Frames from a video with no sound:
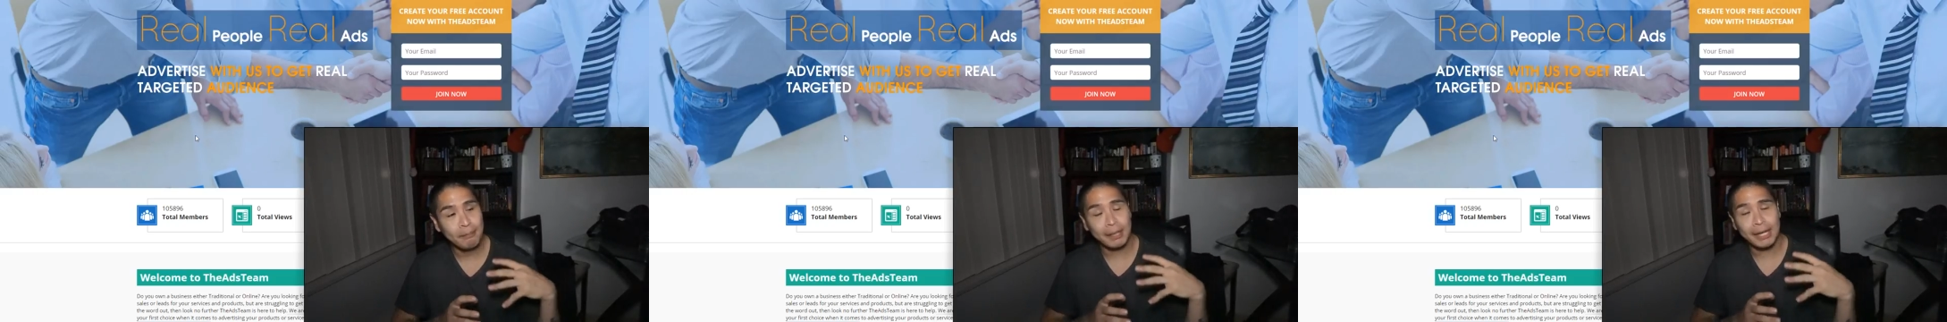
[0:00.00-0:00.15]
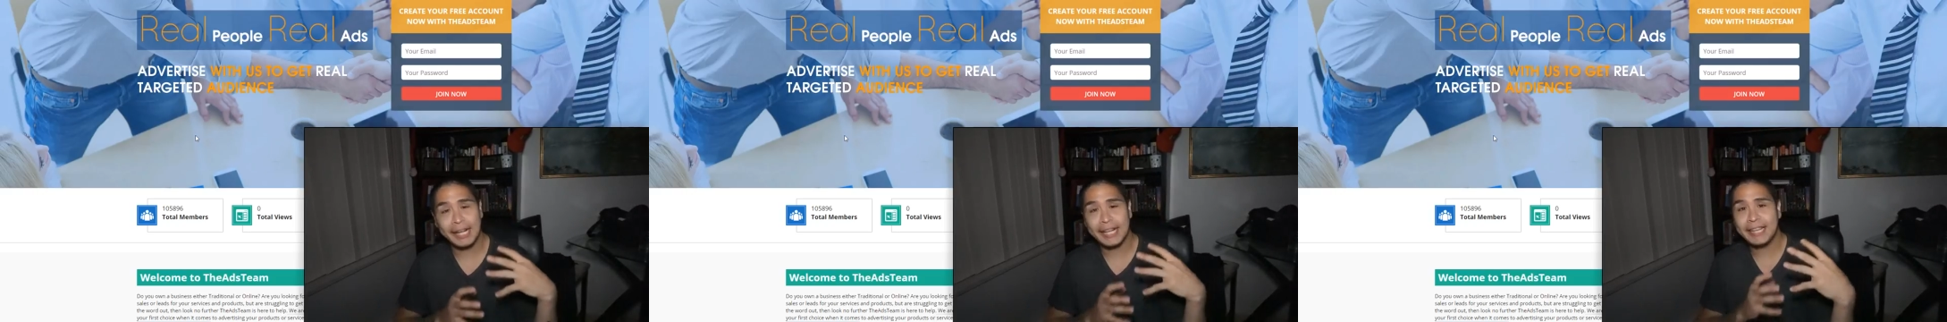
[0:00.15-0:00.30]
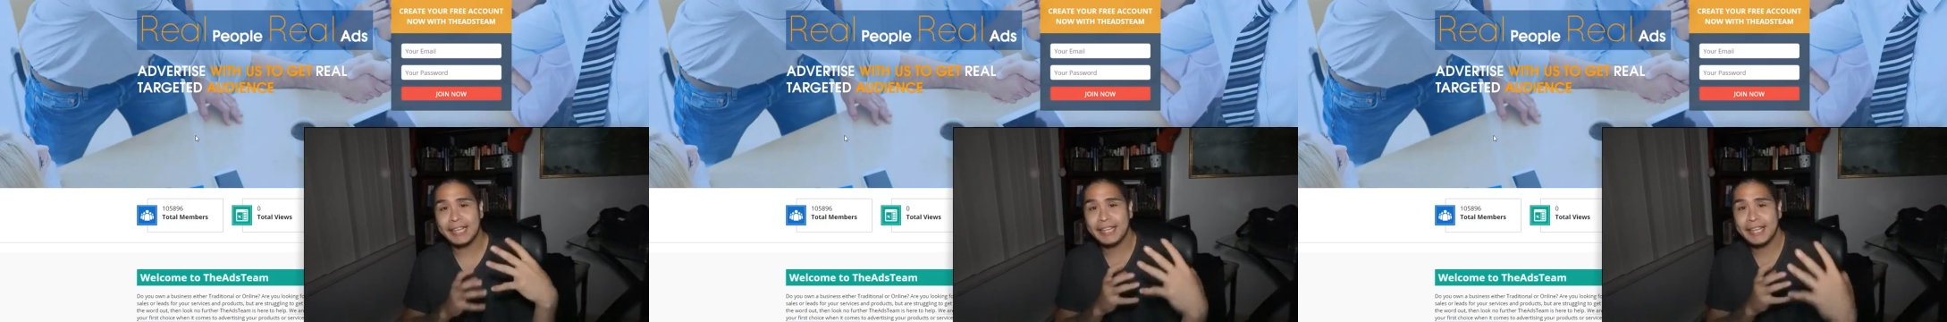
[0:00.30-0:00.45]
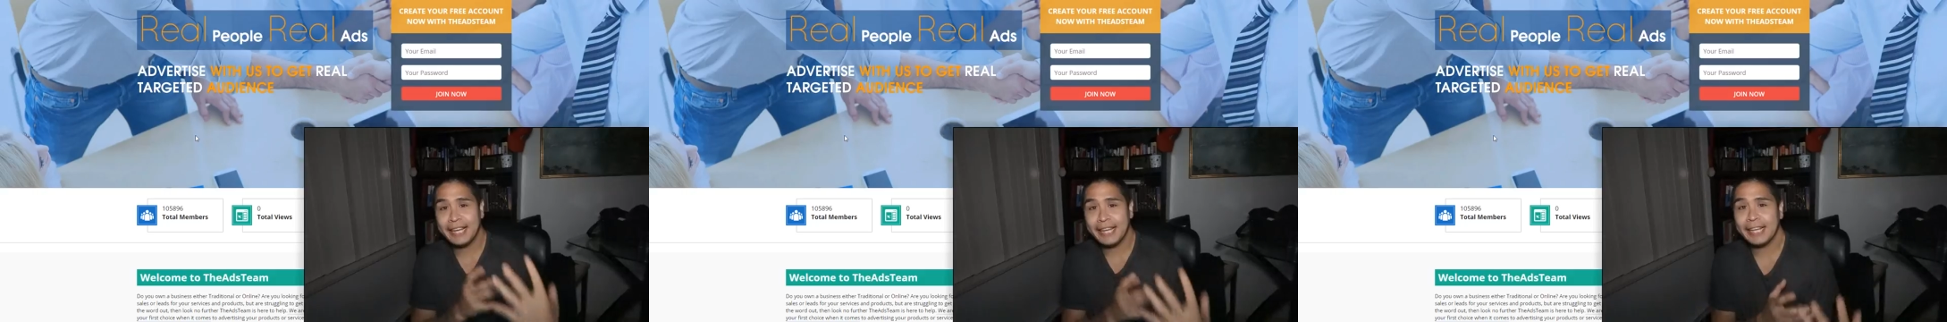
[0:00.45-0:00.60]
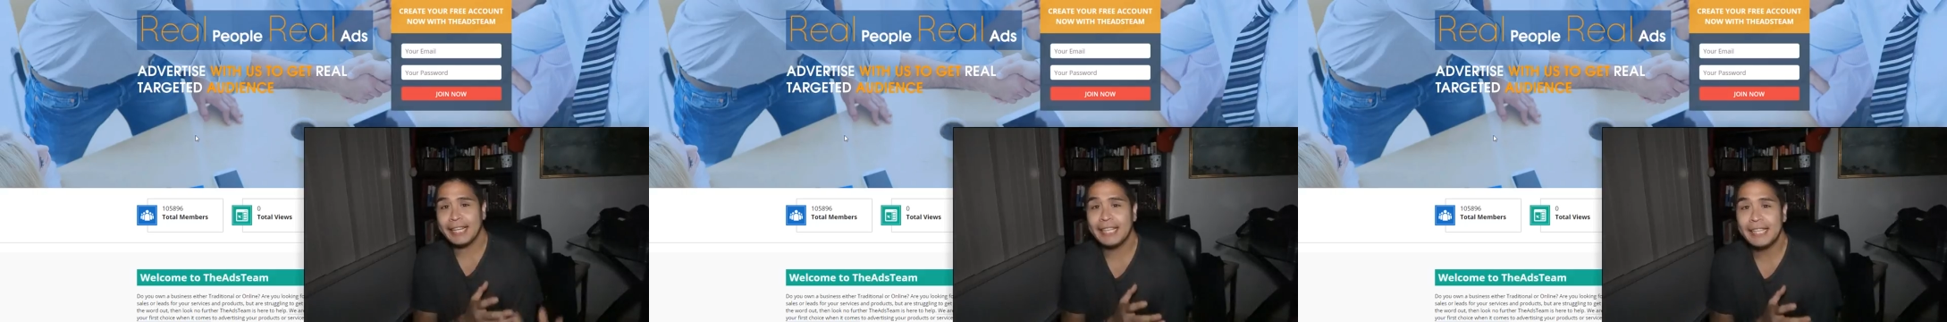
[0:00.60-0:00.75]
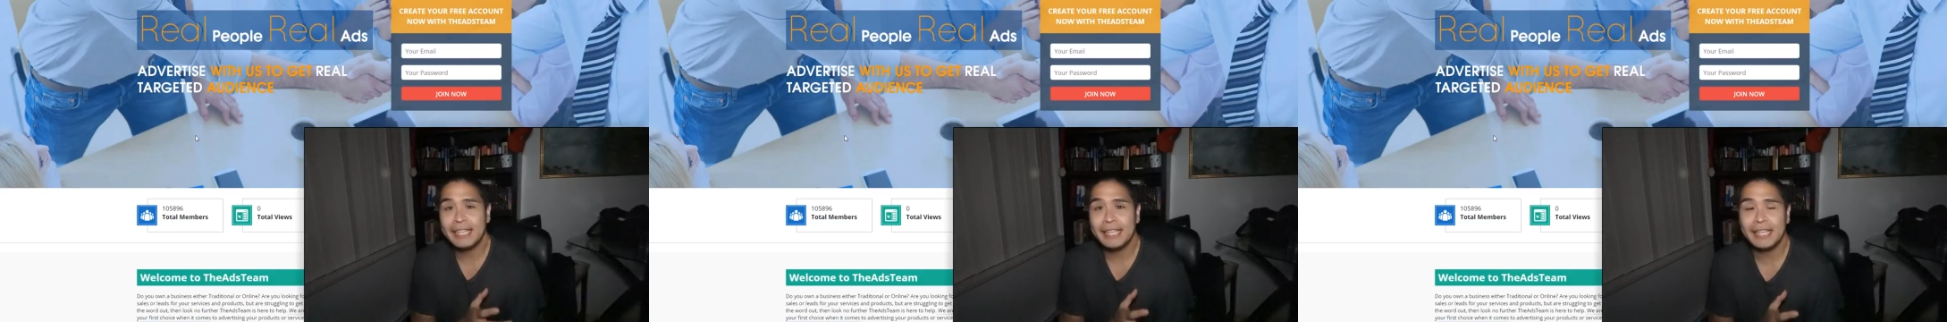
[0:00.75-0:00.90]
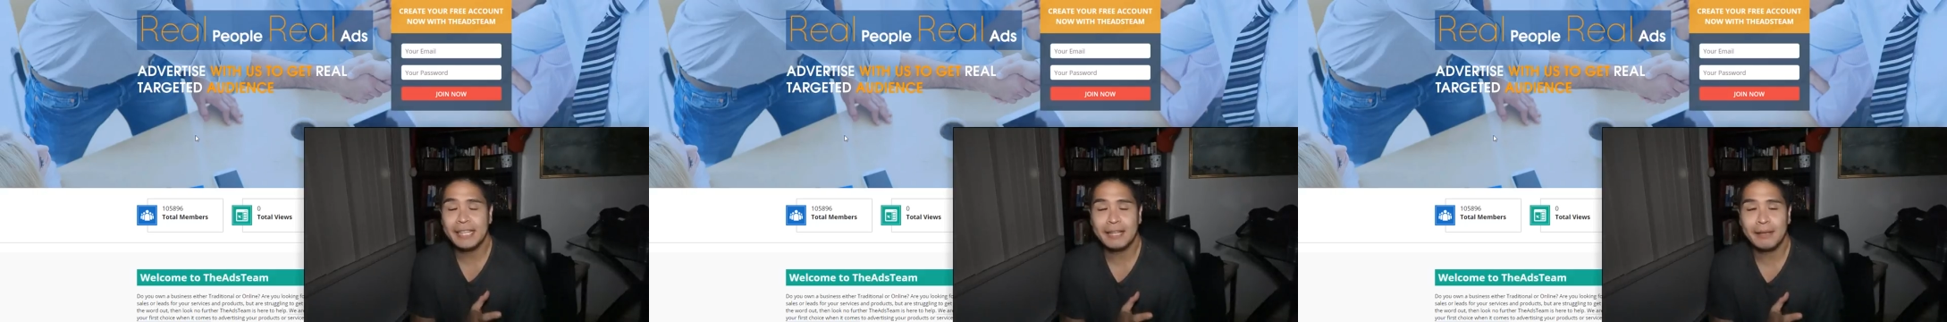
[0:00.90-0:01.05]
I
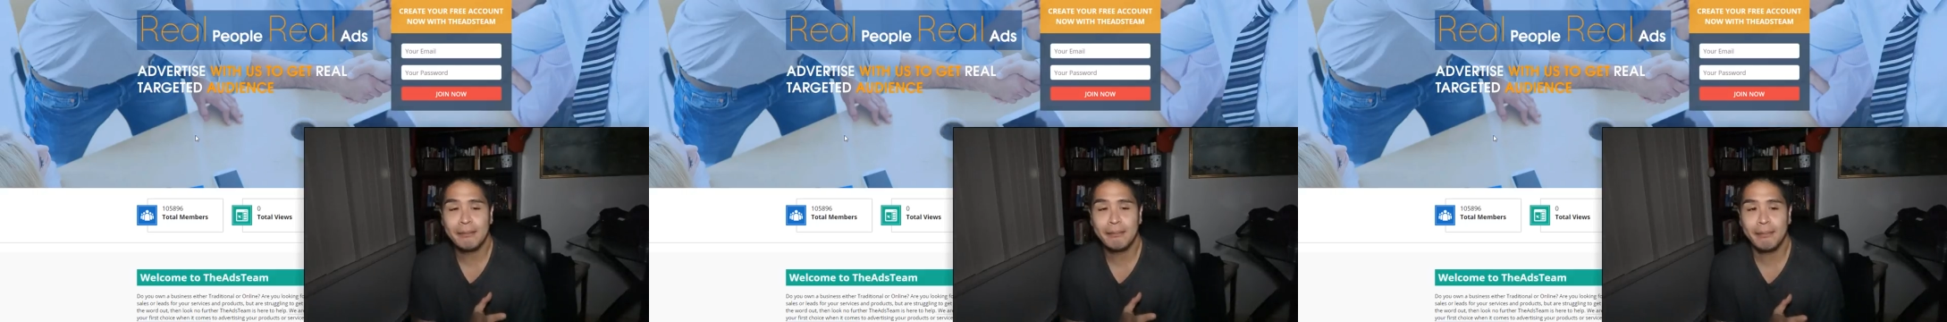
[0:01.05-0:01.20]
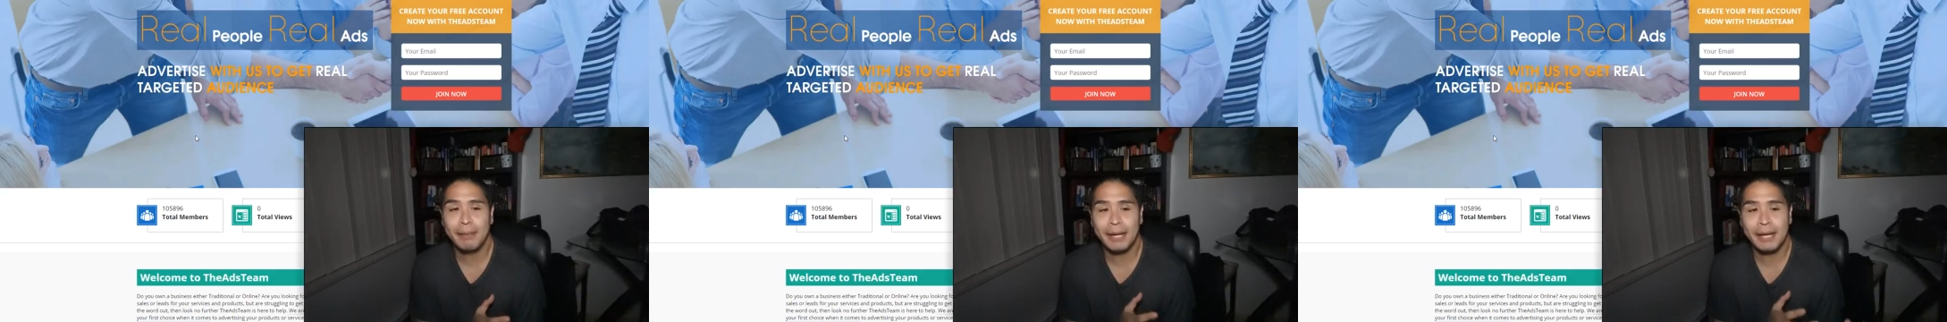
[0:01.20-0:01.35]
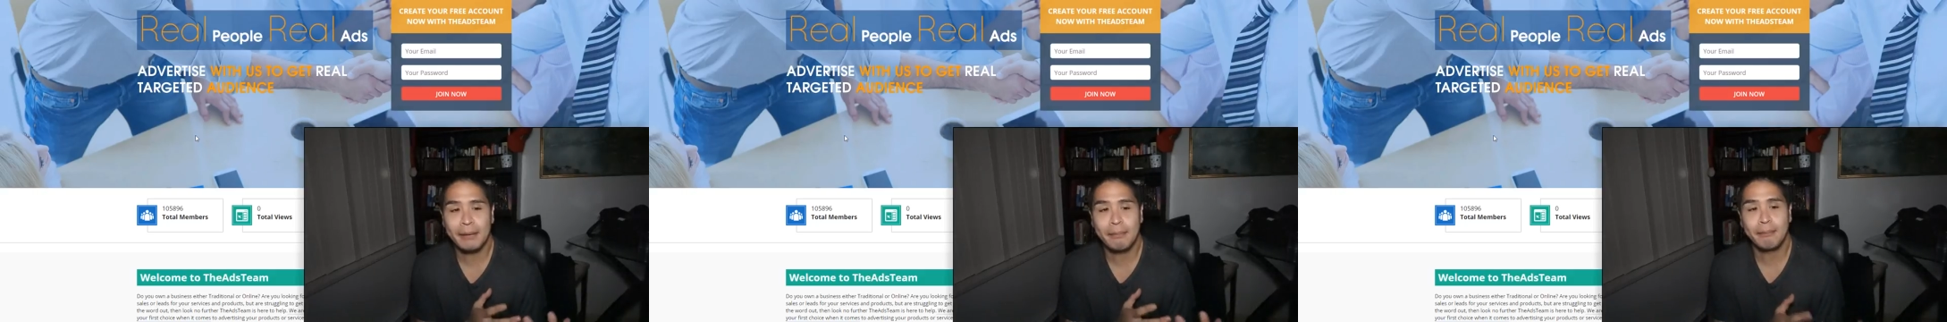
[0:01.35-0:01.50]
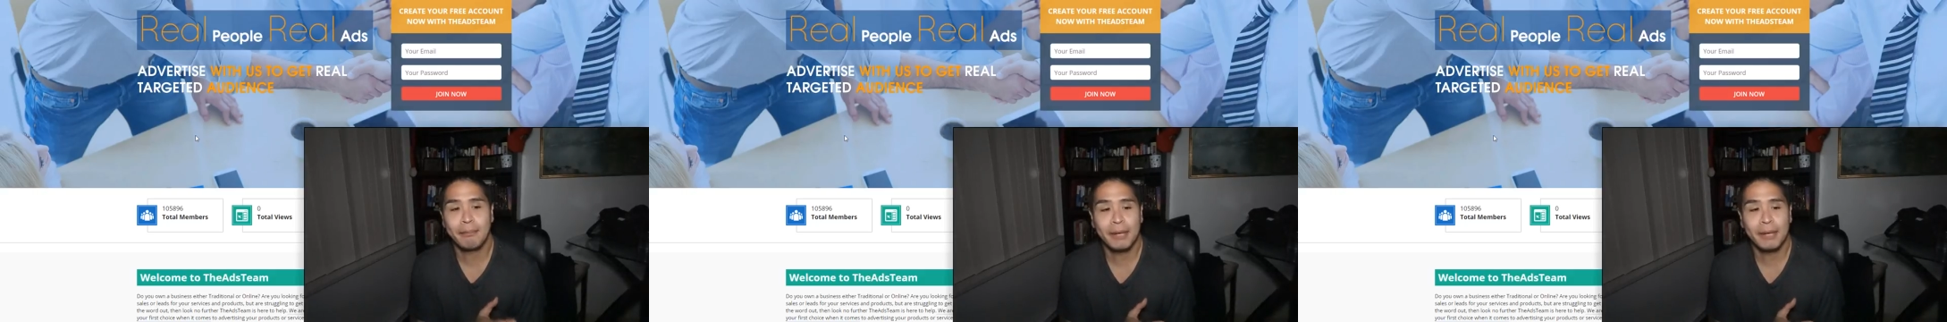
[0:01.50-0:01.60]
did make